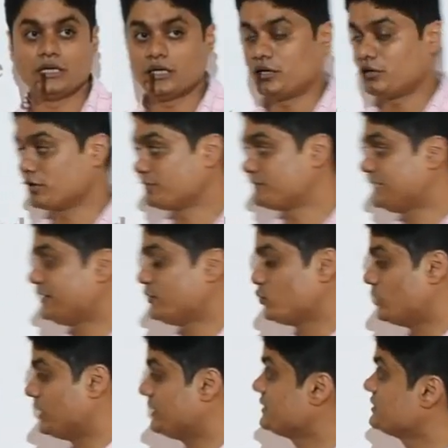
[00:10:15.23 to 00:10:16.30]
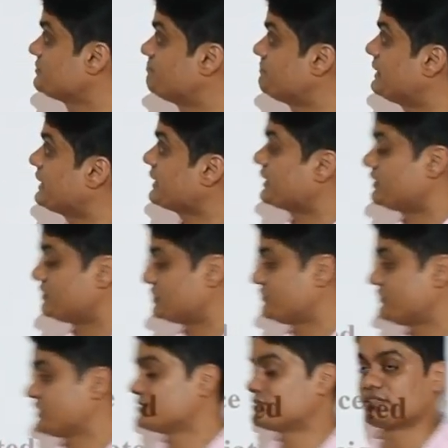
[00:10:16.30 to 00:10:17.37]
Out of that, one is black, another
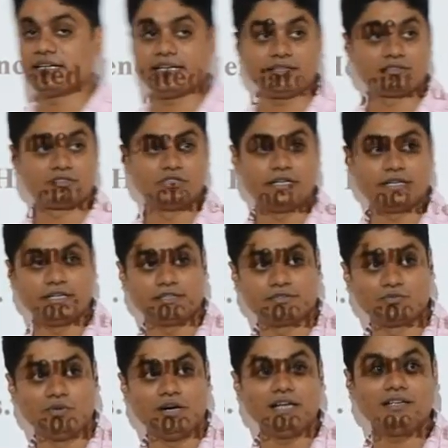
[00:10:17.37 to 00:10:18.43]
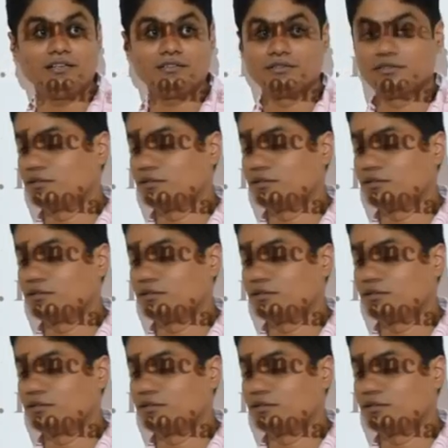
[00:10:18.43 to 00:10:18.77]
one is red, then it's one.